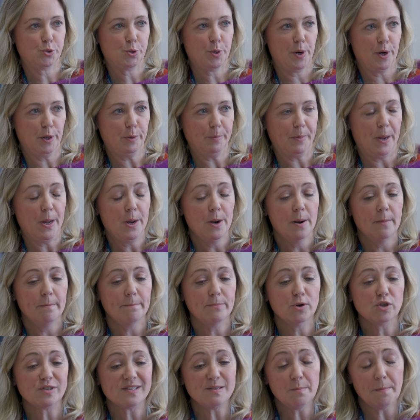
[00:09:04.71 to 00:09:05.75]
group.
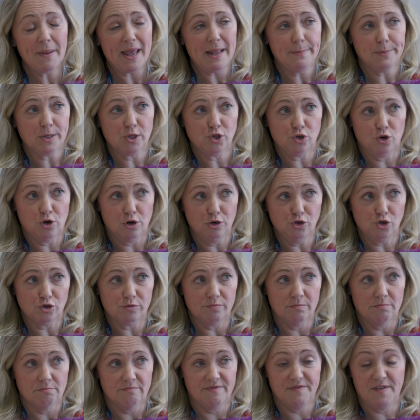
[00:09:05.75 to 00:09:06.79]
But some people don't,
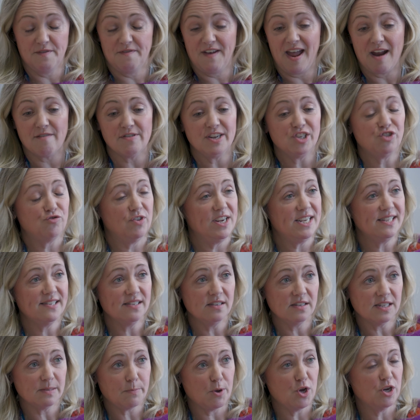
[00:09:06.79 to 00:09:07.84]
for various
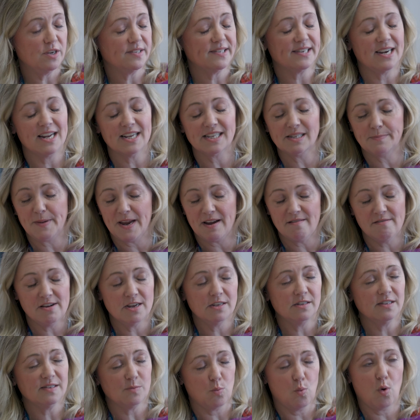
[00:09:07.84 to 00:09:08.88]
reasons, personal
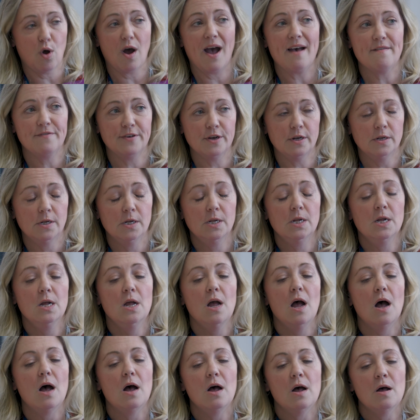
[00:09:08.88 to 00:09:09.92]
experience, whatever.
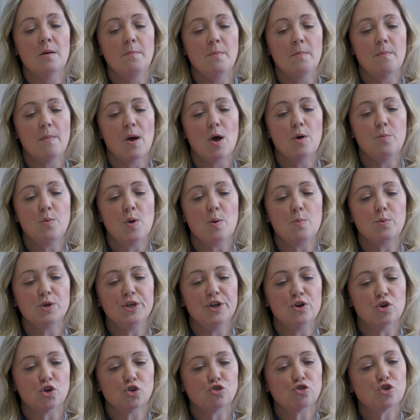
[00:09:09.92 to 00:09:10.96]
And,
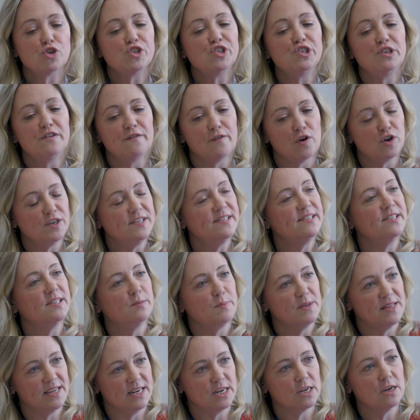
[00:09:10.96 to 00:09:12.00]
trusted voices
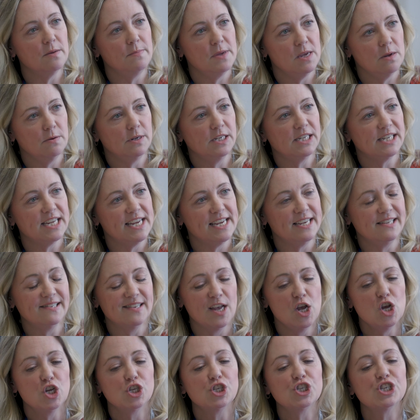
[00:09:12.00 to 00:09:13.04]
within communities,
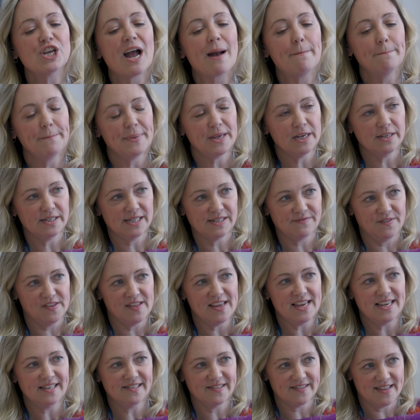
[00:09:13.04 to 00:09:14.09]
champions for
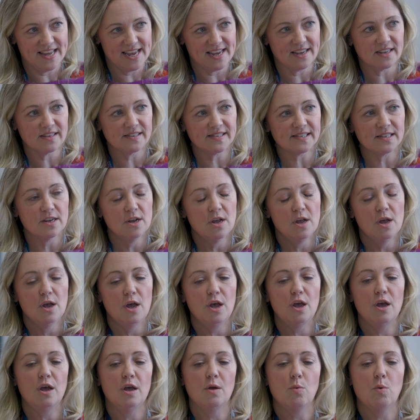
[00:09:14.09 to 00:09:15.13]
these things,
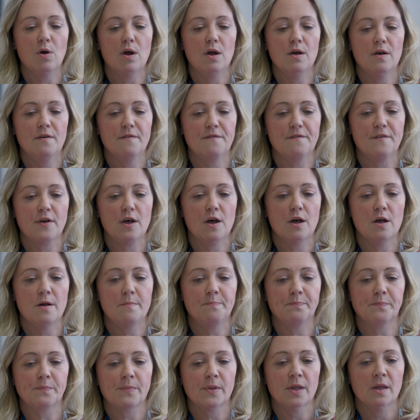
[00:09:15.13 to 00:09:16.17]
who have
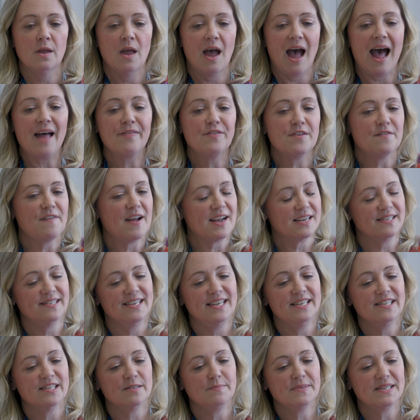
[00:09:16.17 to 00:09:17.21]
had the
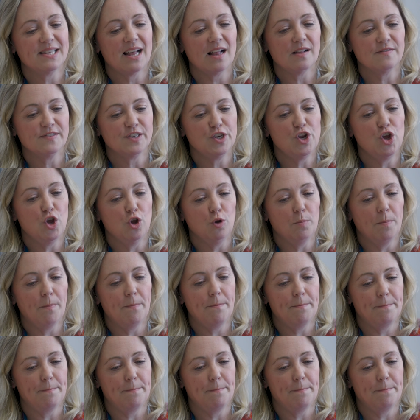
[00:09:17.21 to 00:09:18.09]
vaccines themselves and who